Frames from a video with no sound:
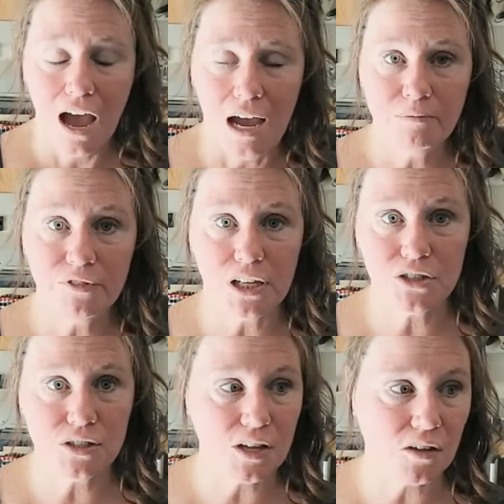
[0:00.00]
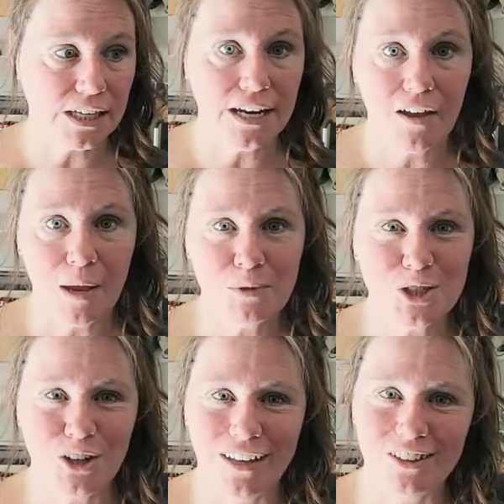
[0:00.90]
I'm flushed as all get out. I'm
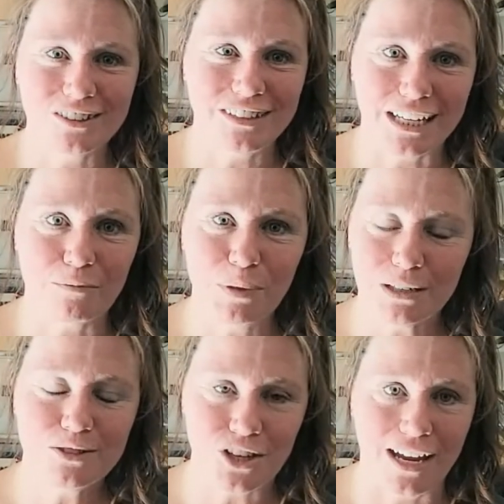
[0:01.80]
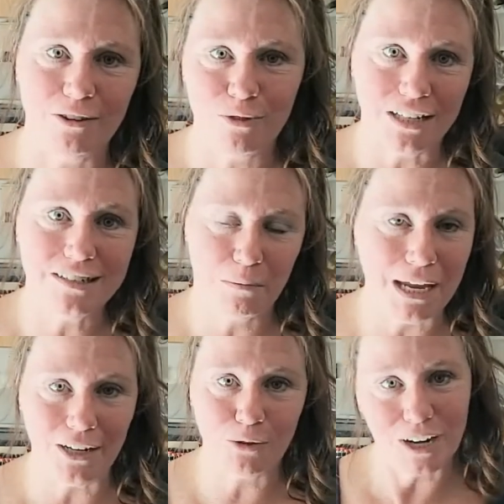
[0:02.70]
sure I look like a big giant red
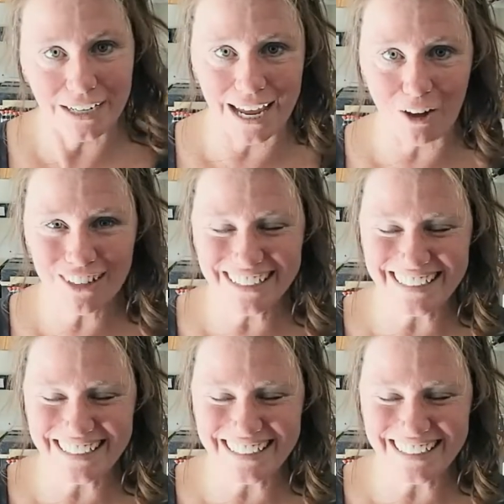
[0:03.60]
tomato right now.